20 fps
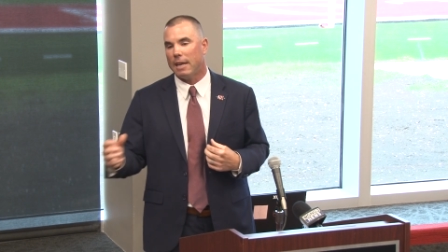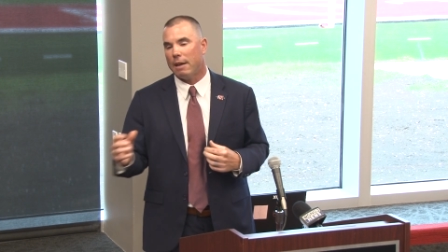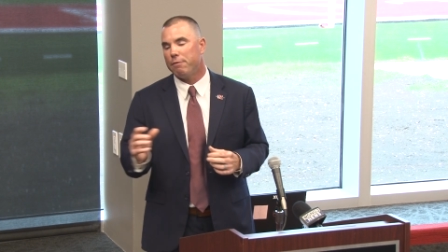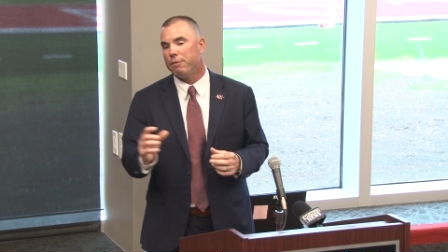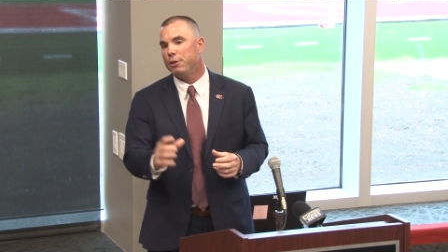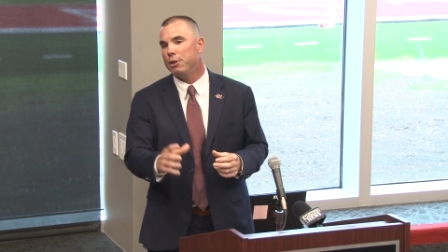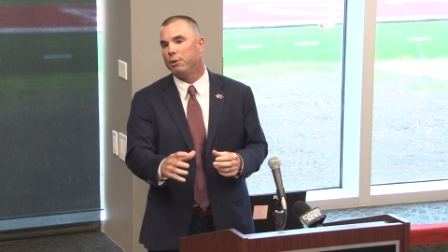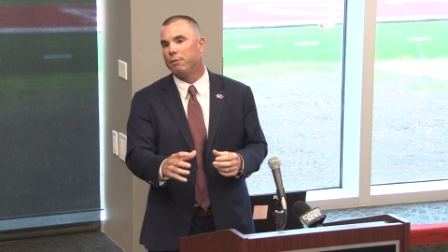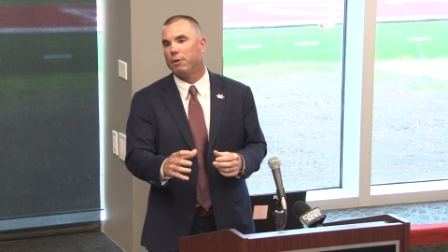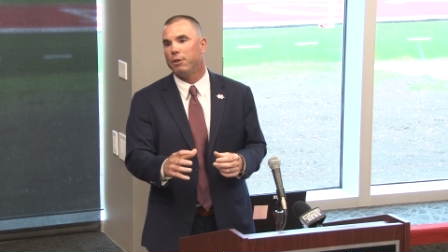
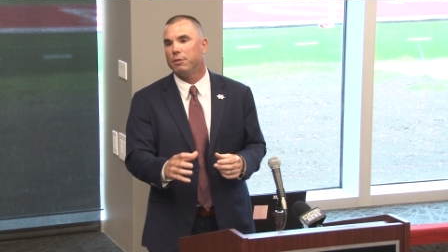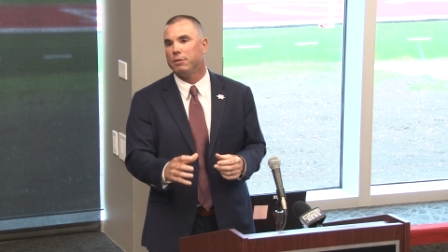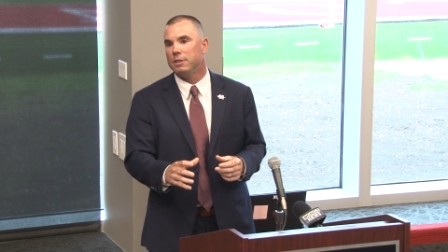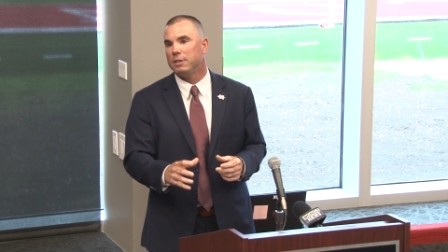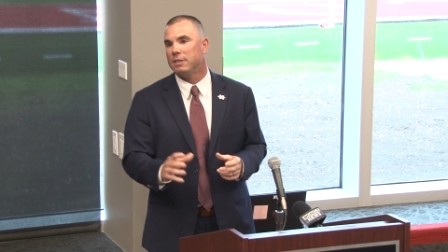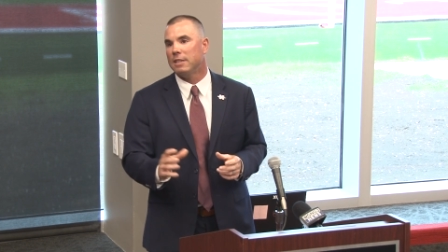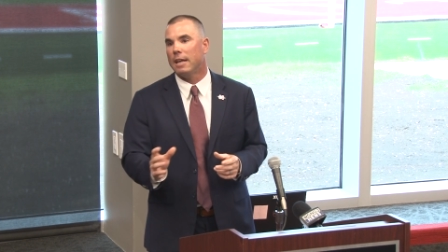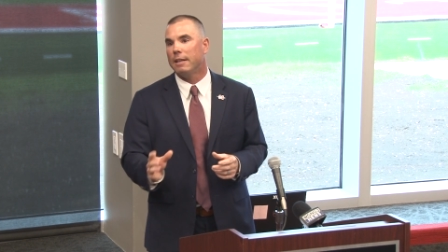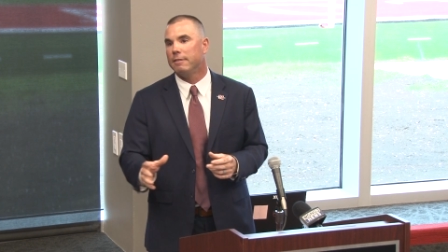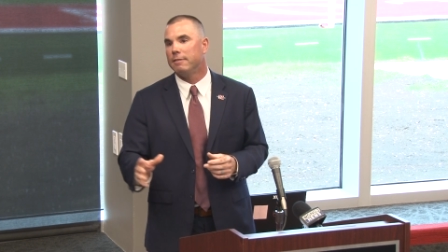Every university
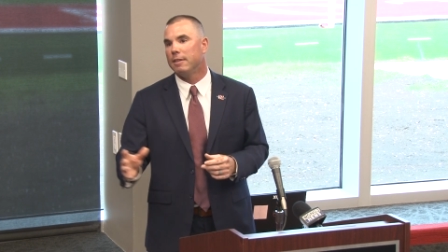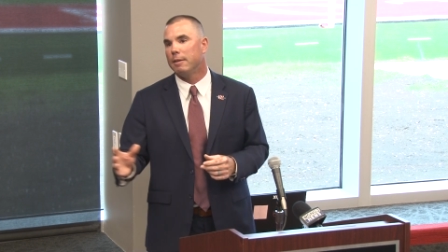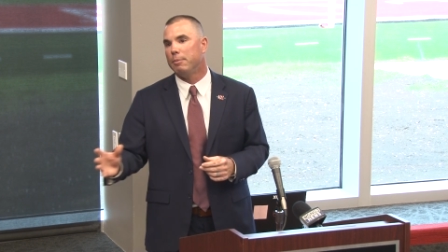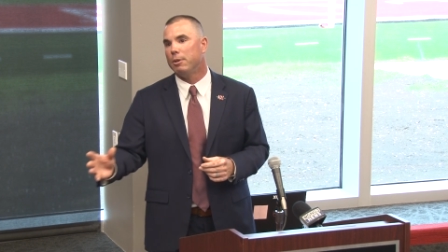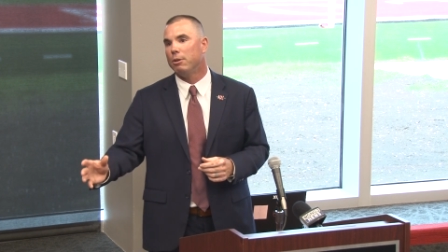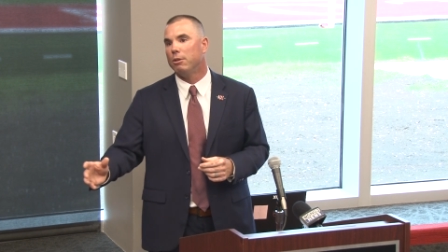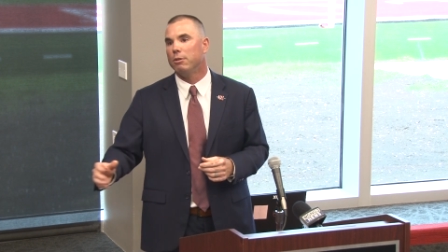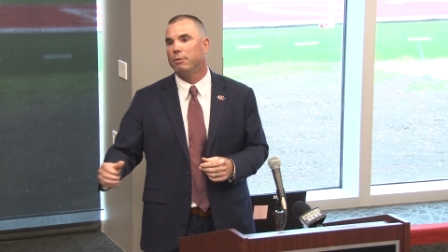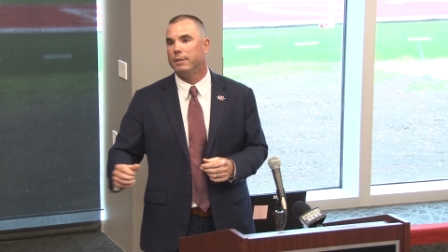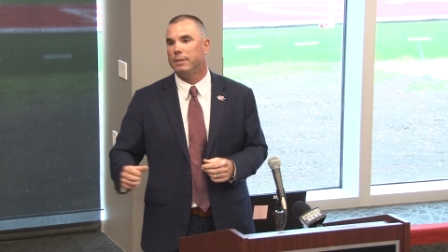is not in
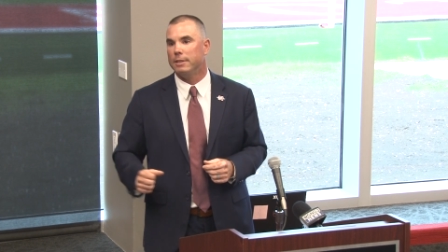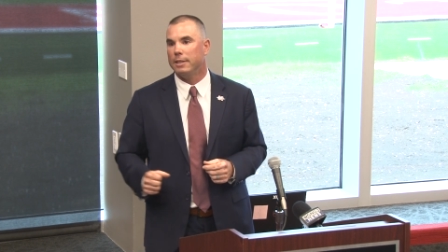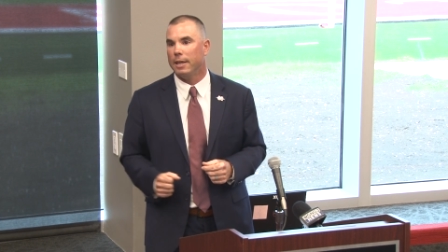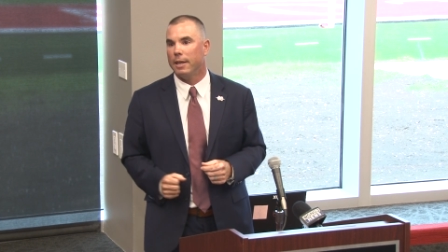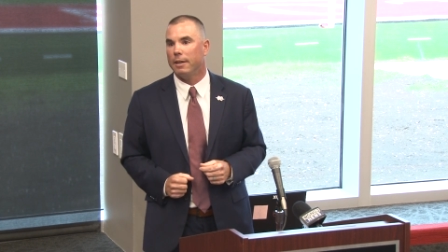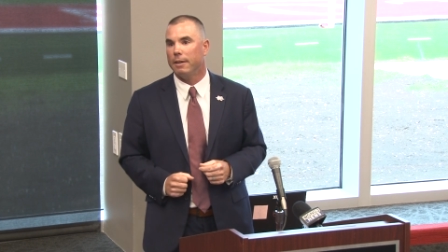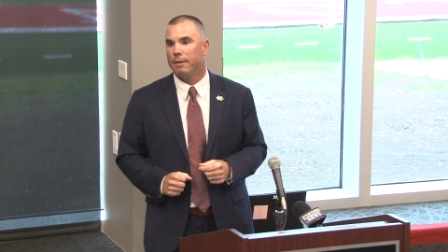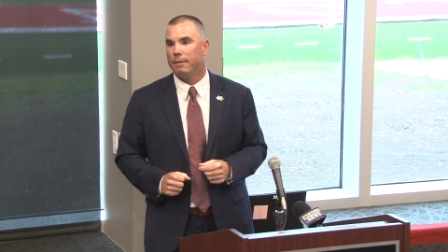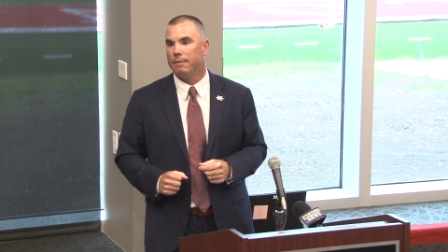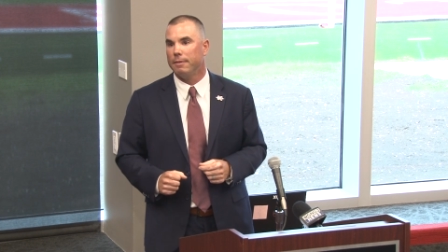Thibodaux,
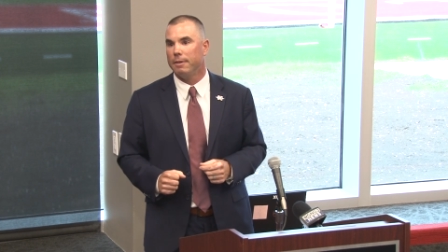Louisiana.